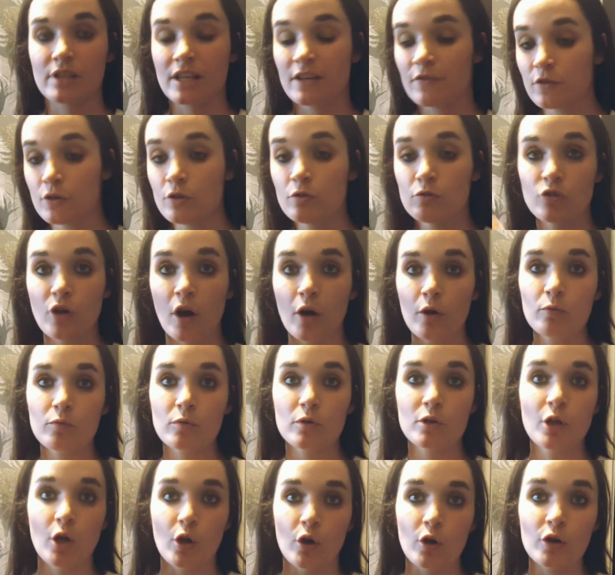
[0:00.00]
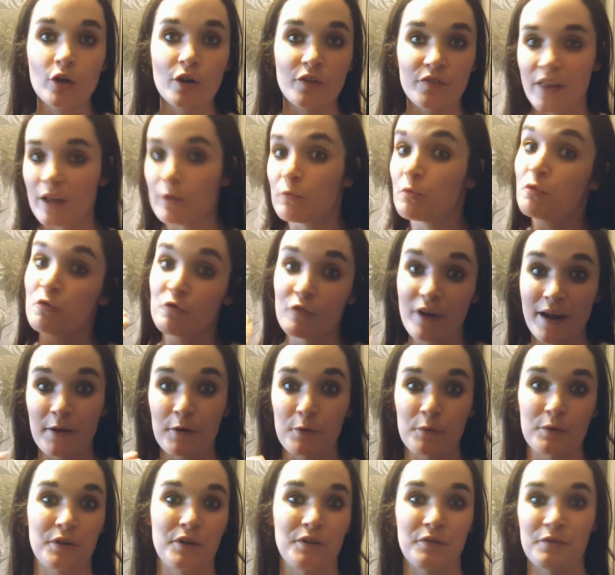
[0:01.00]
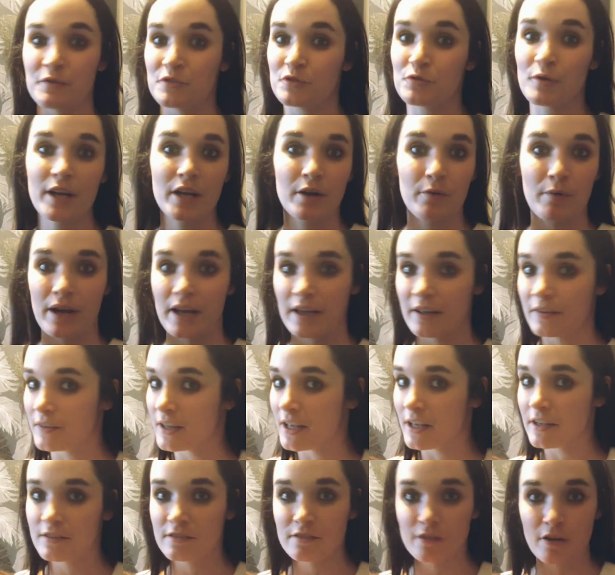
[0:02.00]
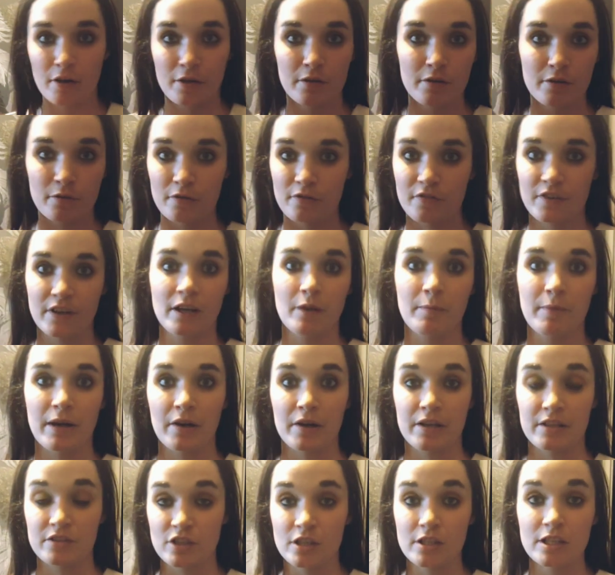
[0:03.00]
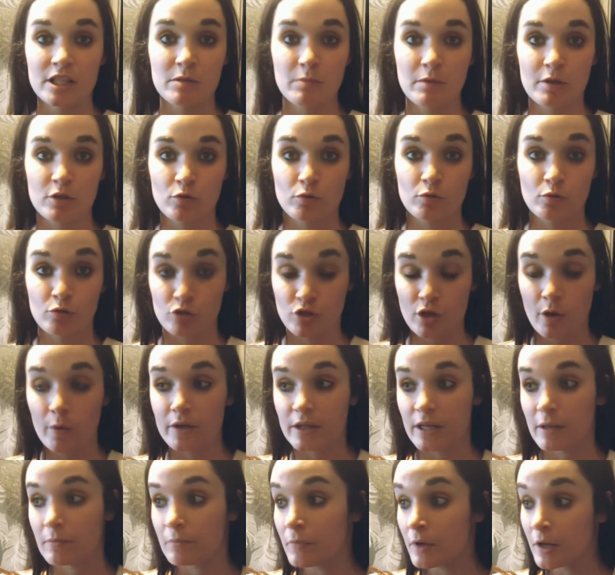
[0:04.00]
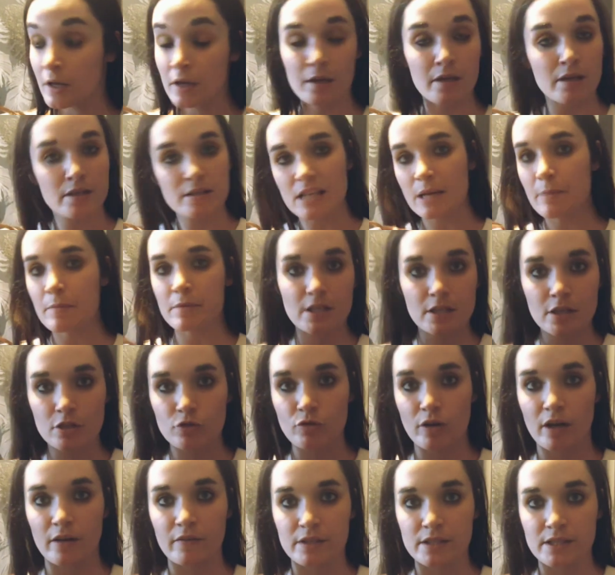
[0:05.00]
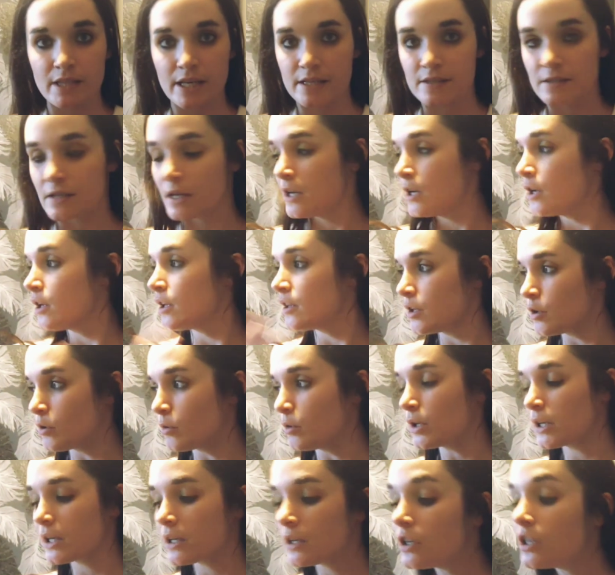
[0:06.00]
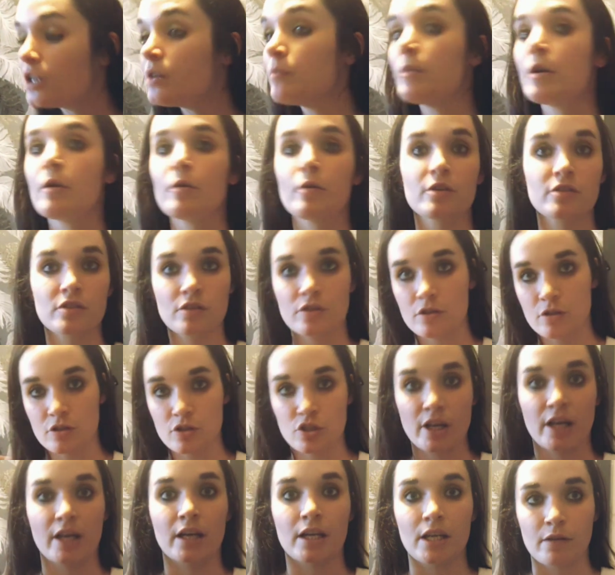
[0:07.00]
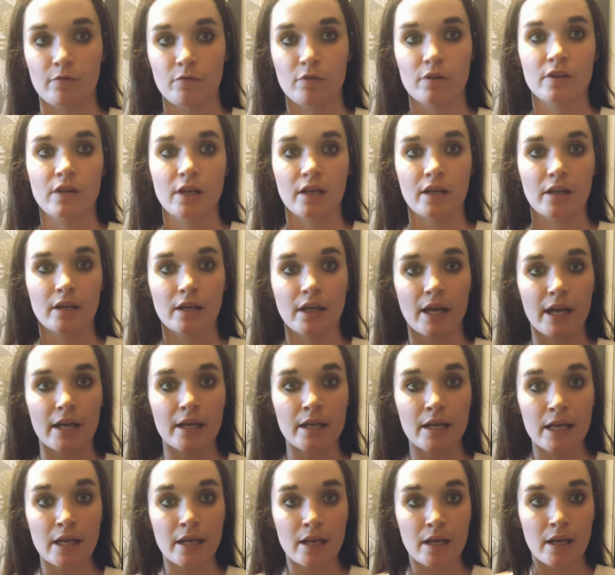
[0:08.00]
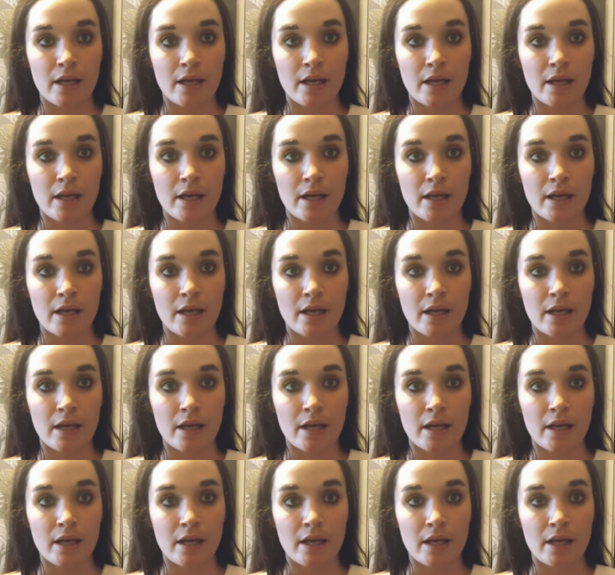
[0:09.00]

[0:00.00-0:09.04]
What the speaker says: If you don't look, they will fail you straight away. There's no thing about it. So you need to make sure you're showing them, same as in a driving test, that you're looking in your mirrors and you're checking everything, okay?